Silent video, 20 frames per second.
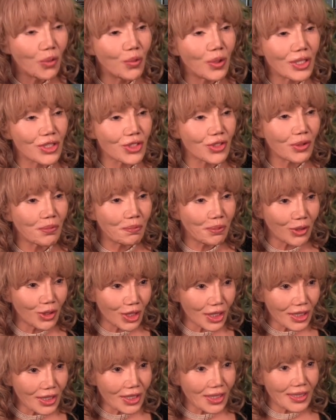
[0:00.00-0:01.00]
was
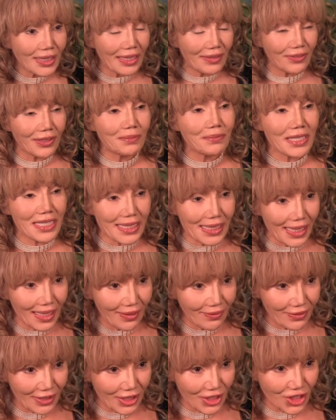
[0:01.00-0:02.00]
reported to David
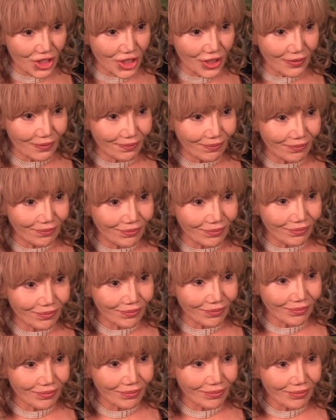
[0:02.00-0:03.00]
Miscavige,
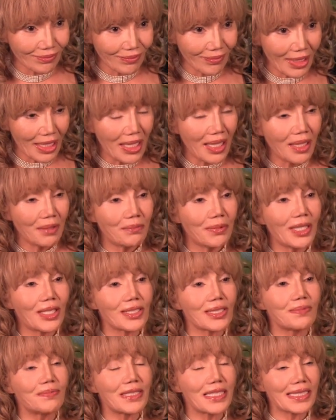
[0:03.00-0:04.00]

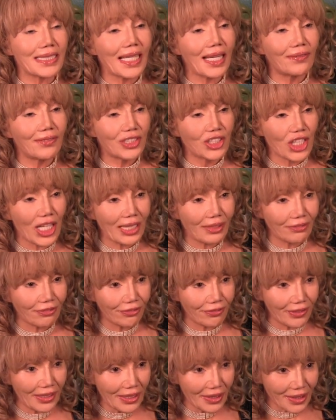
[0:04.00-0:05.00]
because Miscavige had
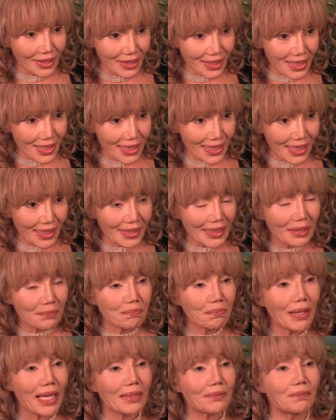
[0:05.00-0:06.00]
fears
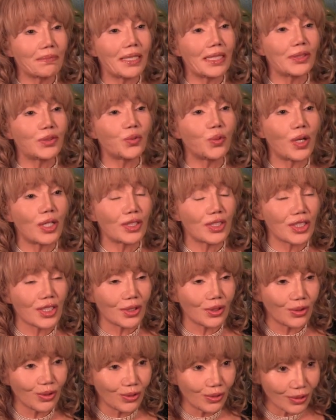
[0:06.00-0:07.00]
that Pat might want
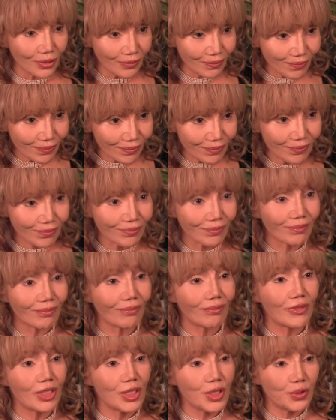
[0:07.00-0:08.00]
to
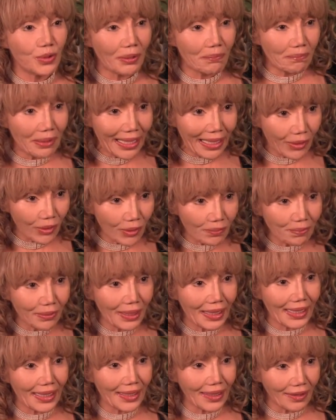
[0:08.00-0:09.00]
do a power
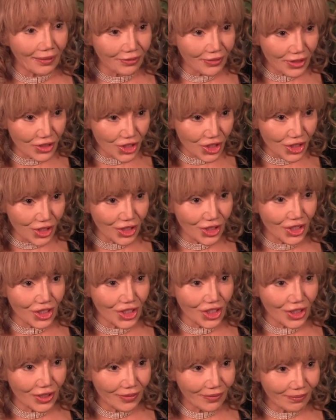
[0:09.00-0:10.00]
play of the
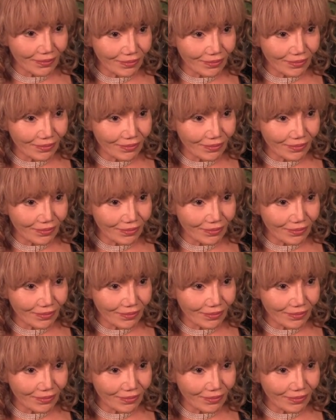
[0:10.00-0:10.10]
church.